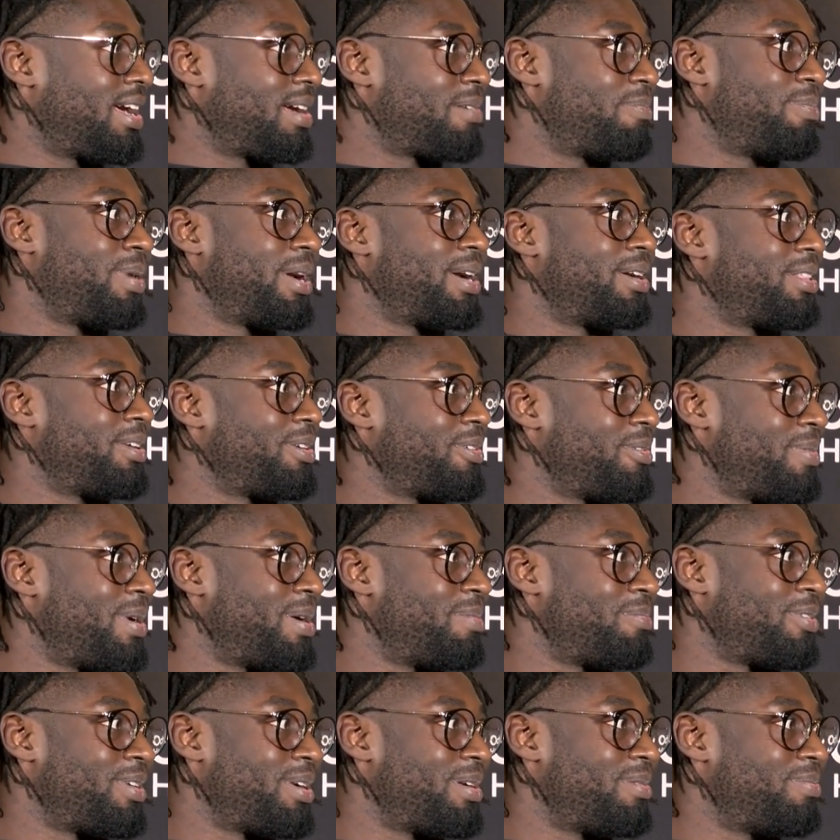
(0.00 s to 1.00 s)
Barely
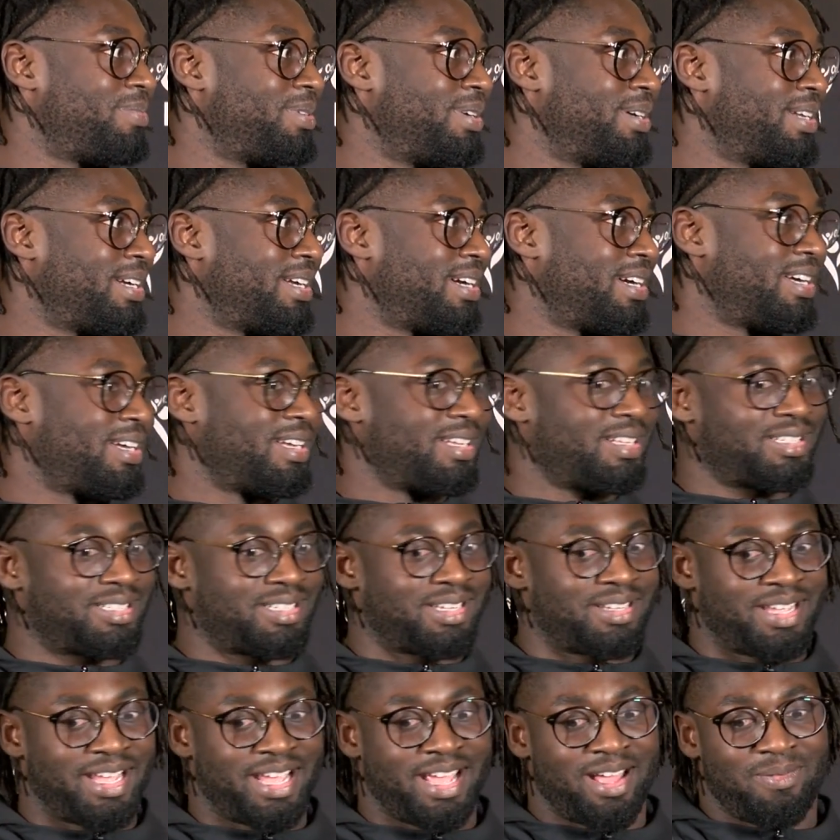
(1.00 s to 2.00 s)
remember it. But
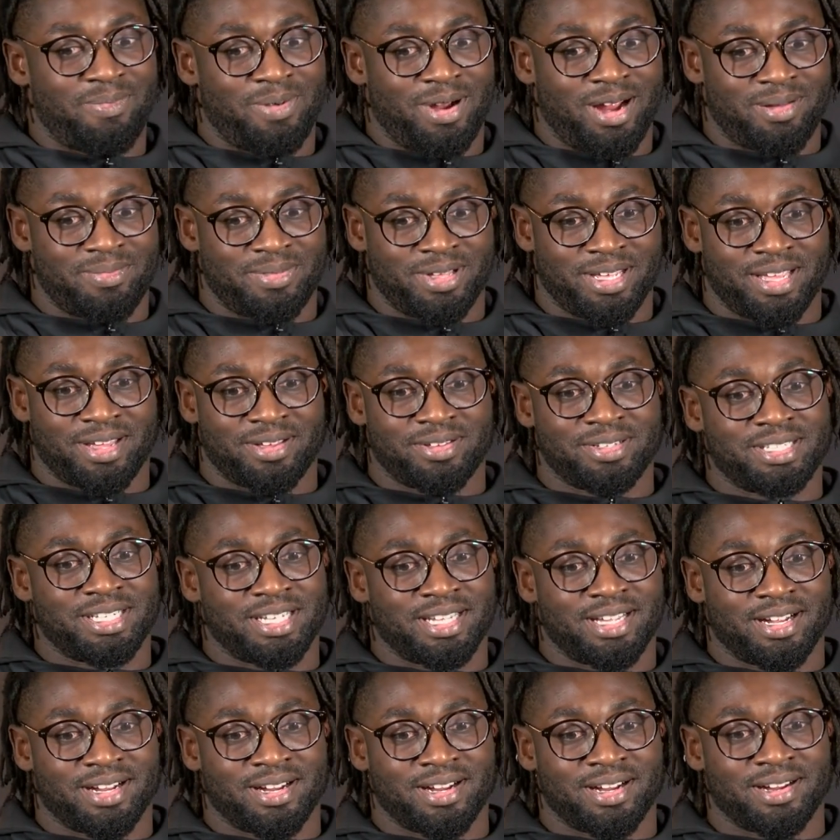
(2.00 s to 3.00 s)
so yeah, I'll probably go
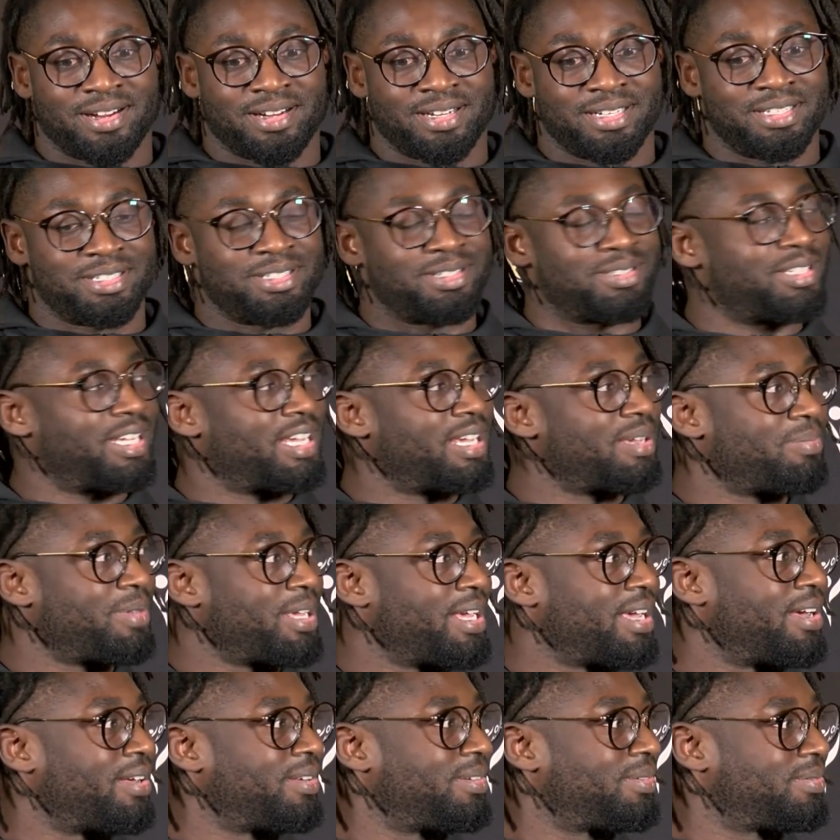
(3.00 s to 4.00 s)
see her and she'll take me
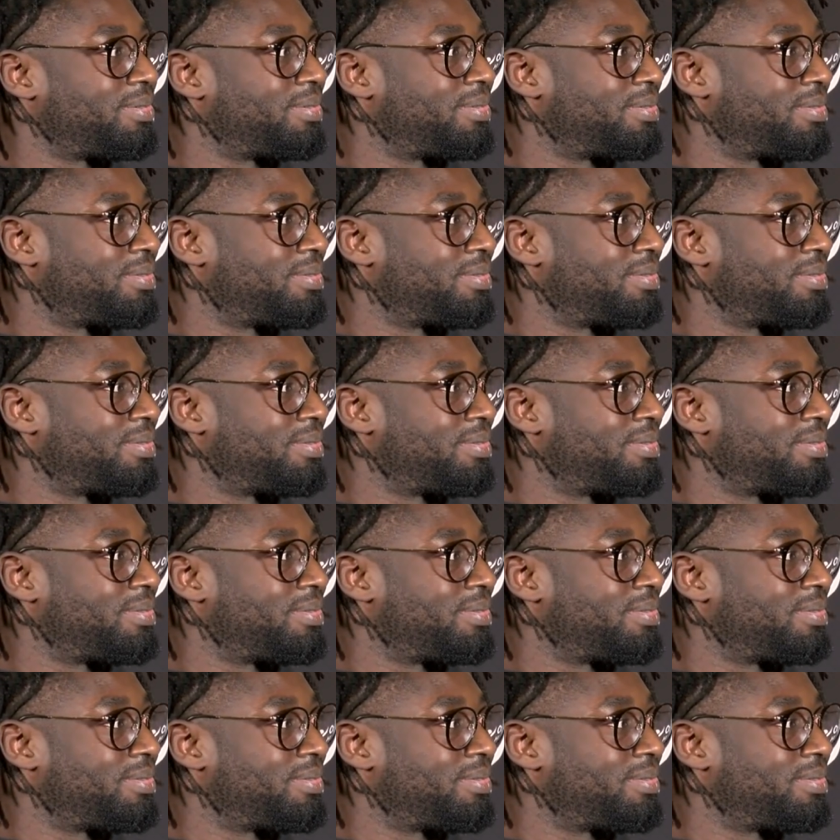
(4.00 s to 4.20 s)
out.